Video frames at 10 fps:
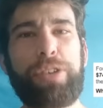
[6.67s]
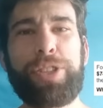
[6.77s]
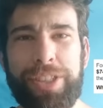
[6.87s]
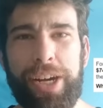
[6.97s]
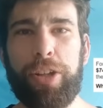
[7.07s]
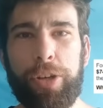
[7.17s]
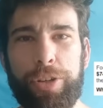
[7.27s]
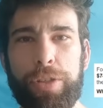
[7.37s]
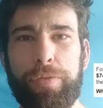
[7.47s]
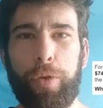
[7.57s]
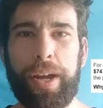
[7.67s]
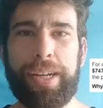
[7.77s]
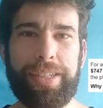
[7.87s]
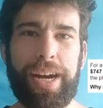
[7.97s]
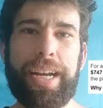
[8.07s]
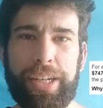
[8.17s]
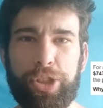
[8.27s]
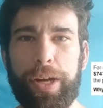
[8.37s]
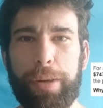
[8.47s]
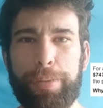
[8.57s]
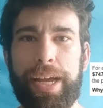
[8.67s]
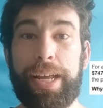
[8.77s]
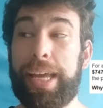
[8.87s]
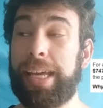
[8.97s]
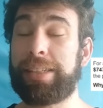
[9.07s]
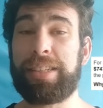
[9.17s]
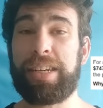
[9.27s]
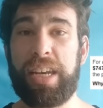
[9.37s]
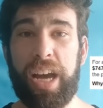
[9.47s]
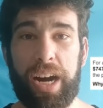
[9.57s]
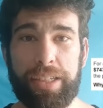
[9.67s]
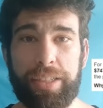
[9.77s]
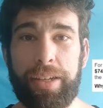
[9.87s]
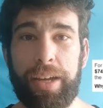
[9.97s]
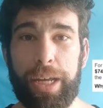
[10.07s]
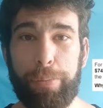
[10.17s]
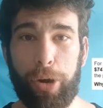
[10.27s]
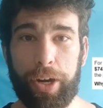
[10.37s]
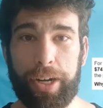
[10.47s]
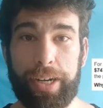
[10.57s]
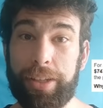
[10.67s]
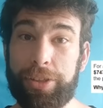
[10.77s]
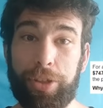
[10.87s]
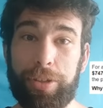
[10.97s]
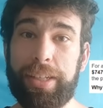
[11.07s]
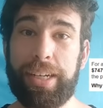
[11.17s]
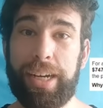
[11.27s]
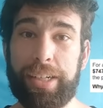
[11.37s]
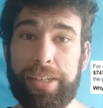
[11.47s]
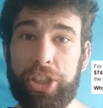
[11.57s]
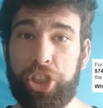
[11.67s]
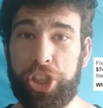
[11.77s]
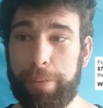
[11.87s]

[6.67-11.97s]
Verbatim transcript: like $1,000 for online coaching that isn't even written by him, and he's also